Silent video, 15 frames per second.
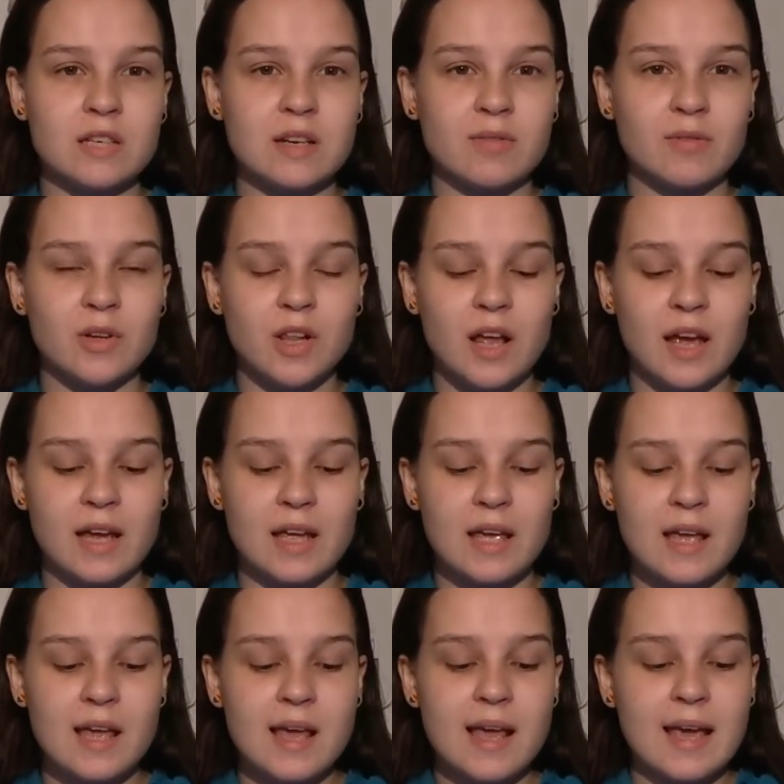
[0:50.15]
And I feel like
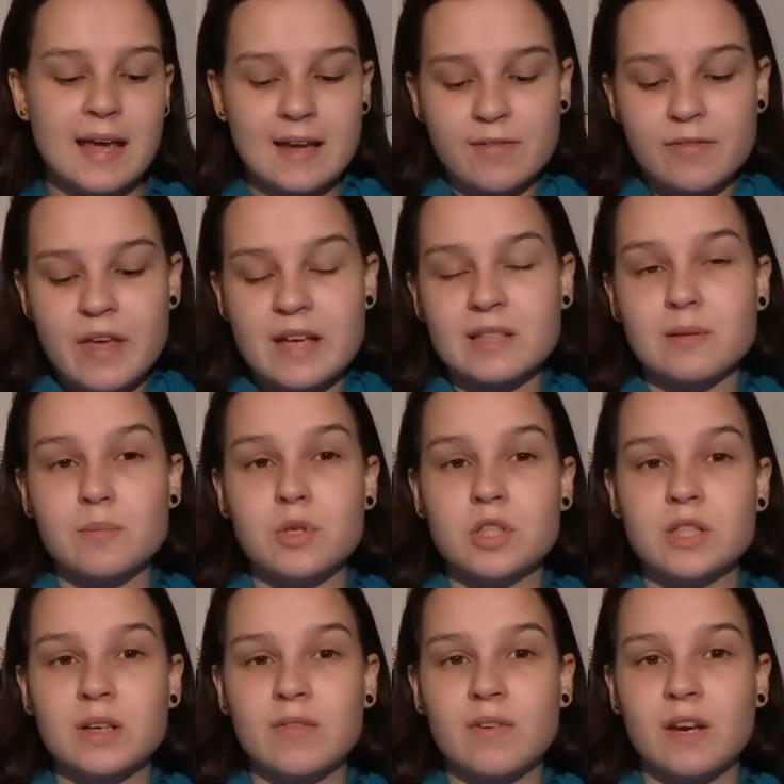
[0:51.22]
if there's a
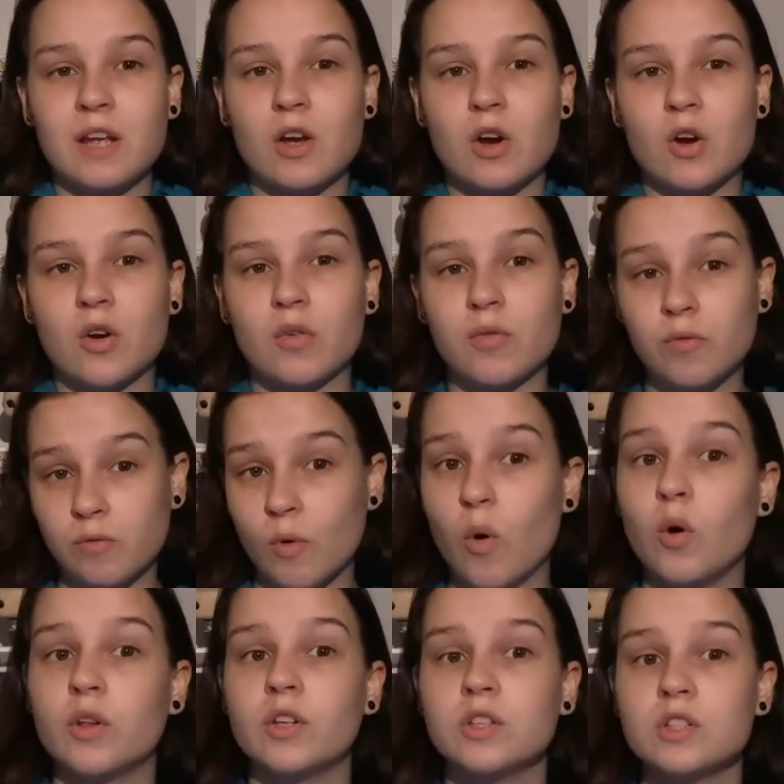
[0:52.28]
music video
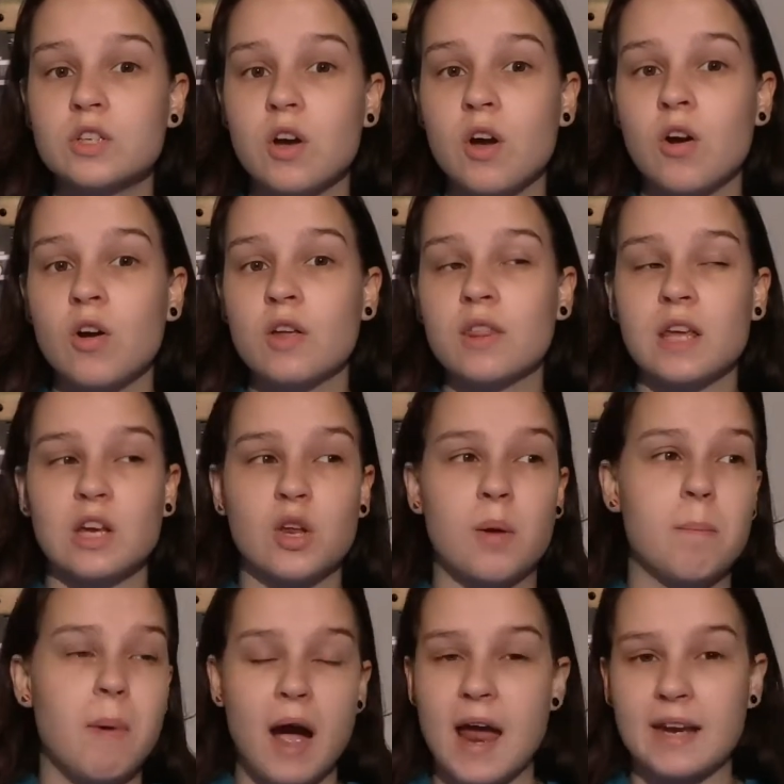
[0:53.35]
for the song, then
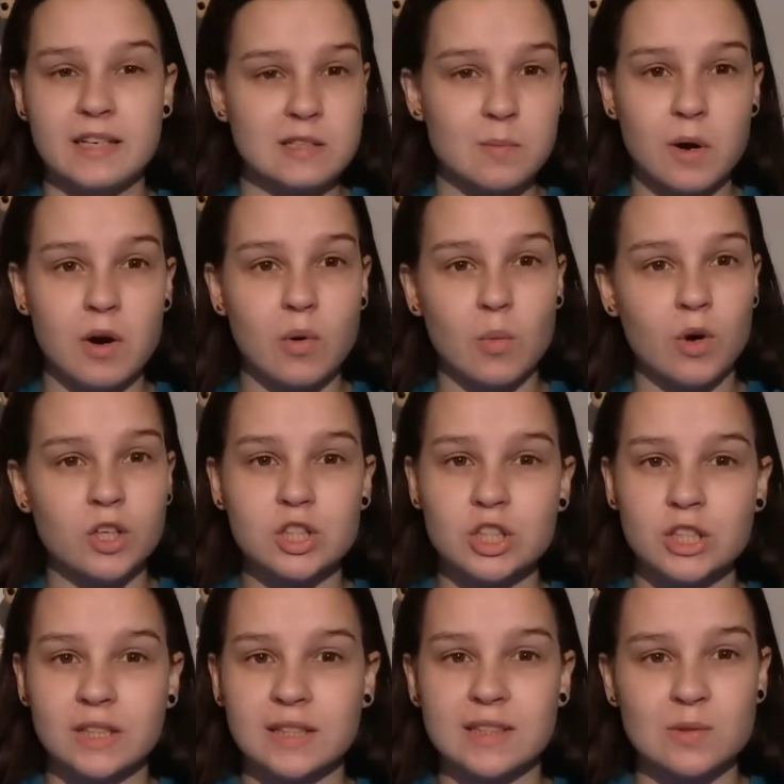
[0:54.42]
you might as well
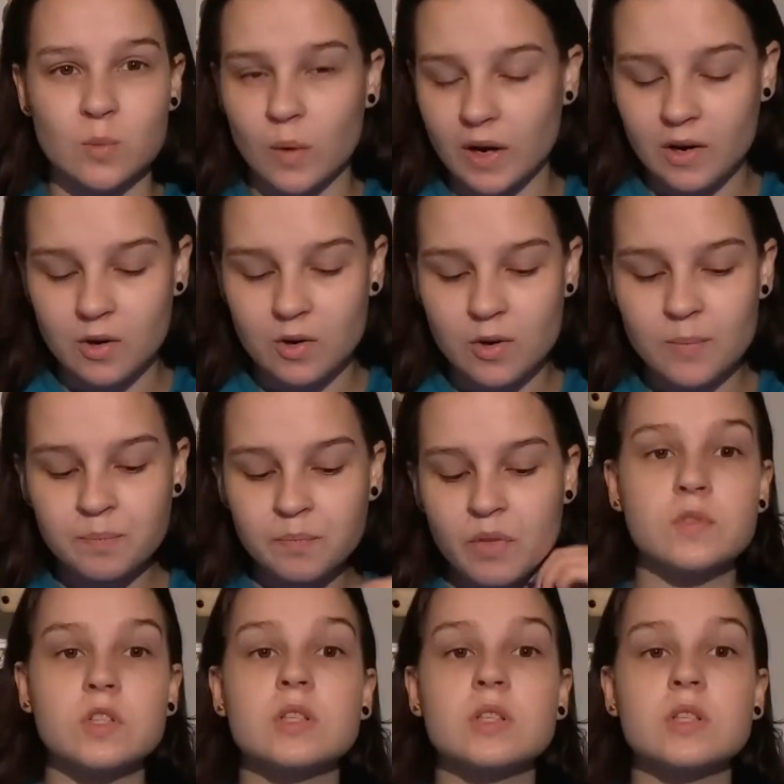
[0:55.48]
watch it as well.